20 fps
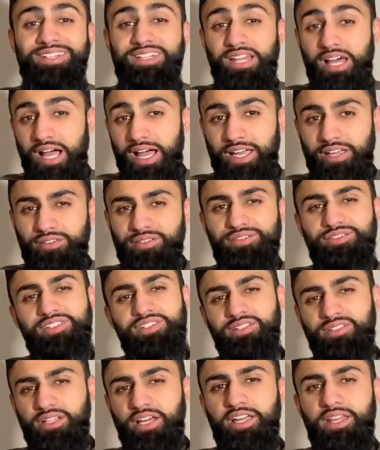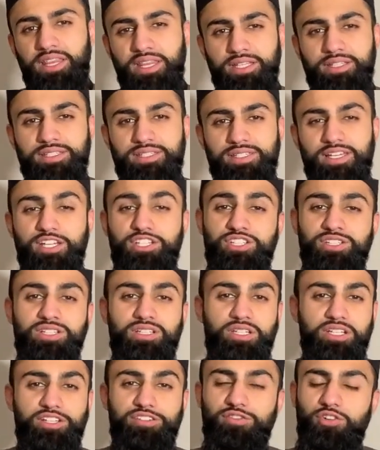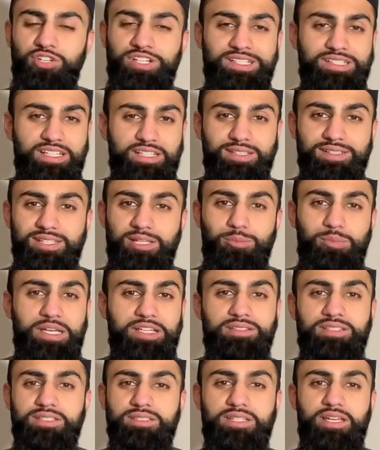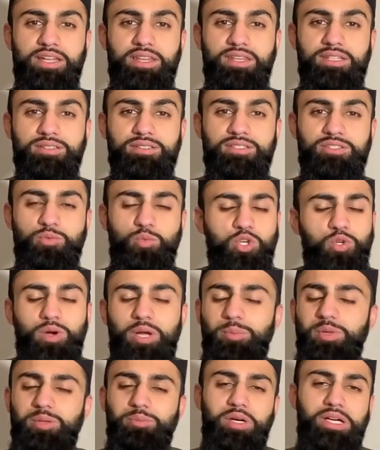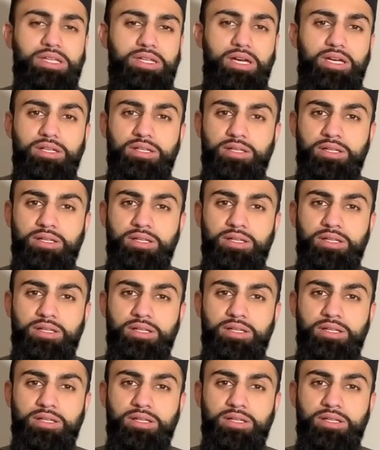lives like this and to live on a day-to-day basis like this. What do I mean by that?